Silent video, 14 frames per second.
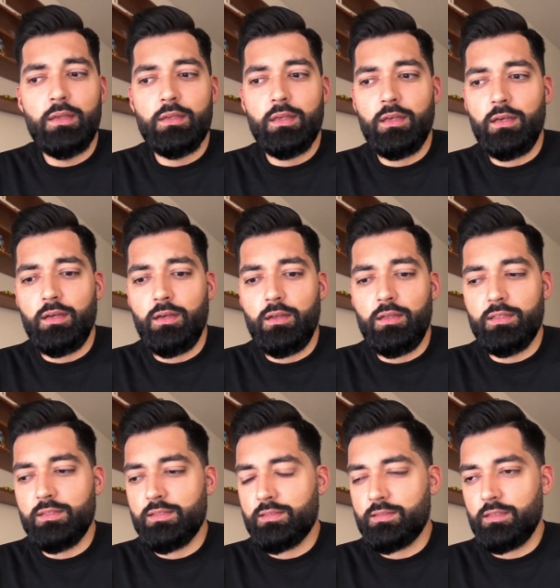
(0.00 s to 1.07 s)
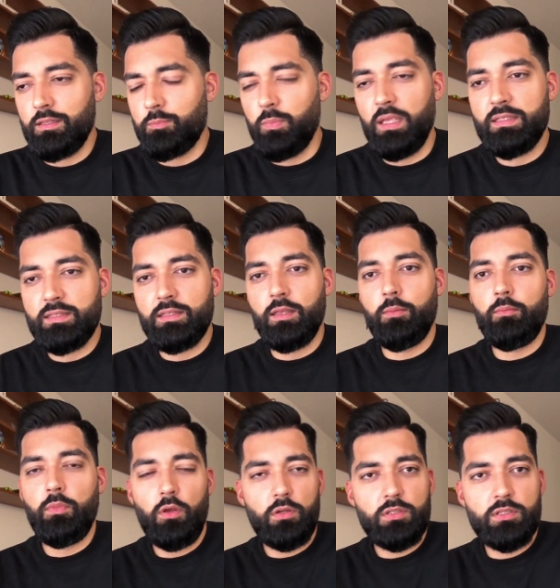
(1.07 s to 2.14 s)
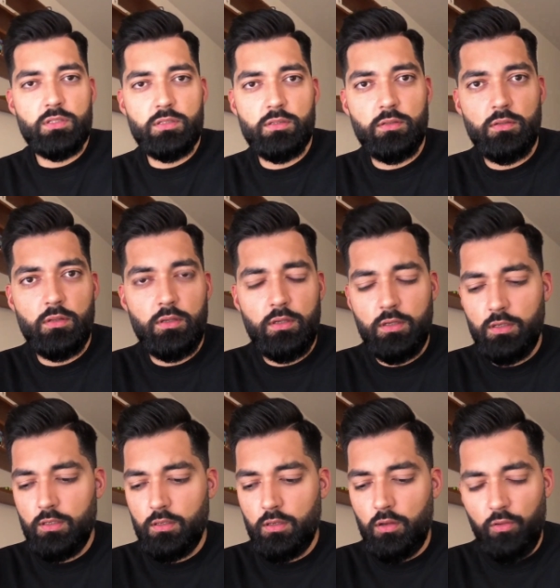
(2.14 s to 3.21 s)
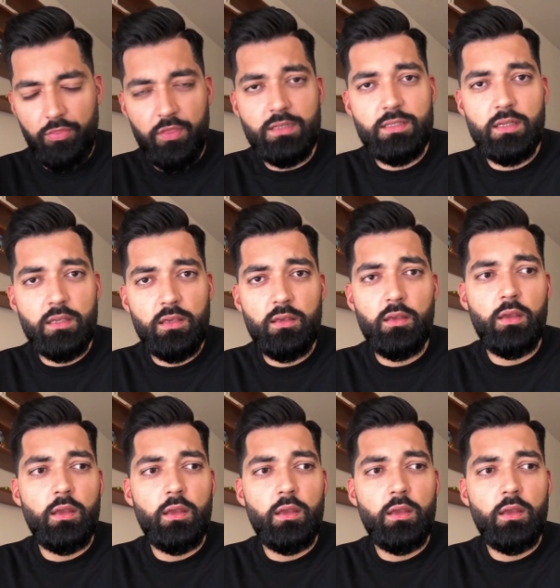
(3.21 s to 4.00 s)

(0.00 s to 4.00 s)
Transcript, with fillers: Uh, it's it makes them not uh, authentic